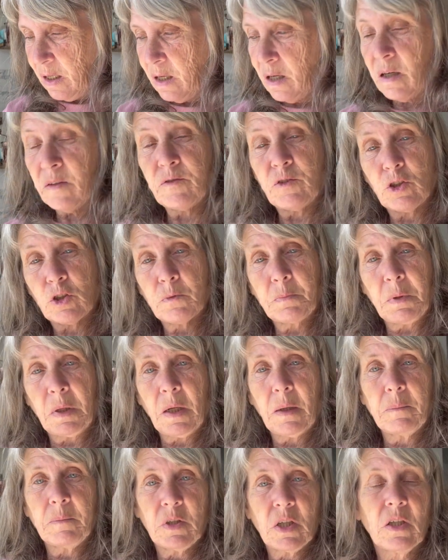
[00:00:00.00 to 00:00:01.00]
I've just been
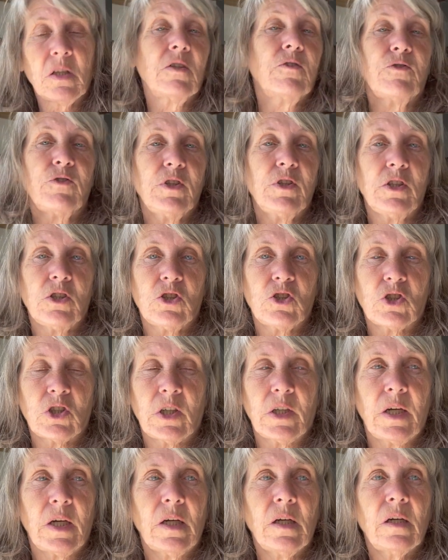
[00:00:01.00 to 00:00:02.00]
emptying the freeze
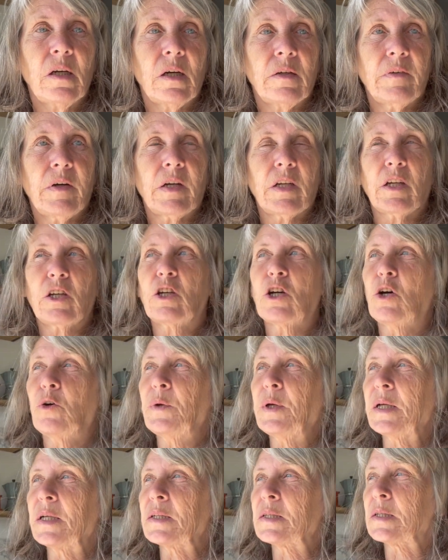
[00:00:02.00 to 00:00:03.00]
dryer. I've had it
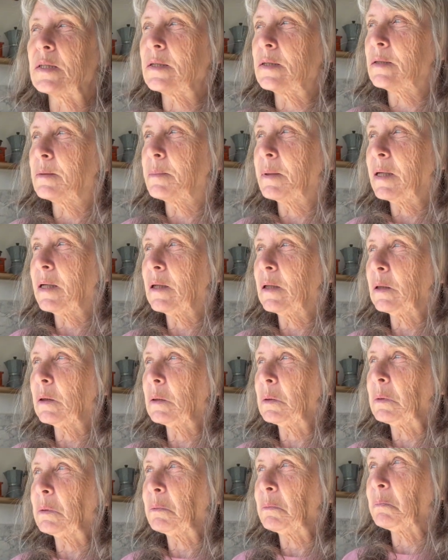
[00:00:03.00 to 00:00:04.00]
going since
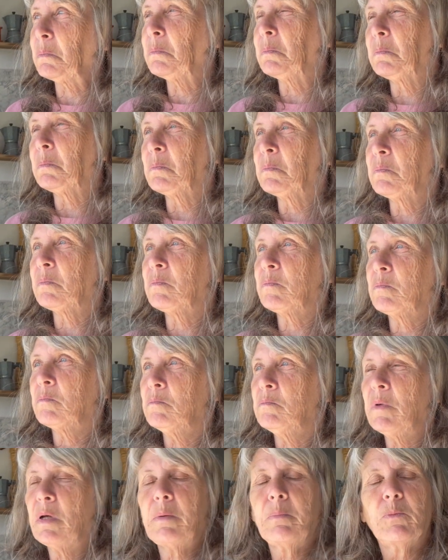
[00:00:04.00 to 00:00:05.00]
about
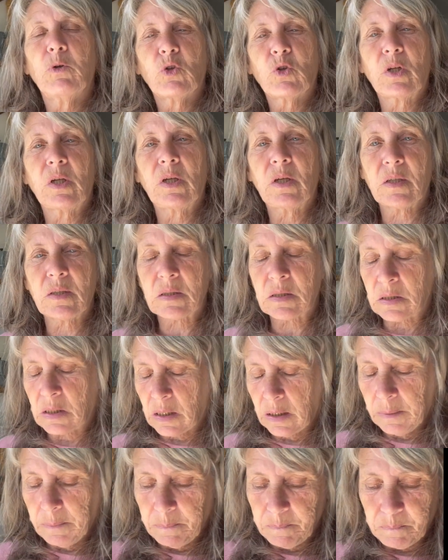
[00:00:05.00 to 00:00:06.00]
mid-morning yesterday,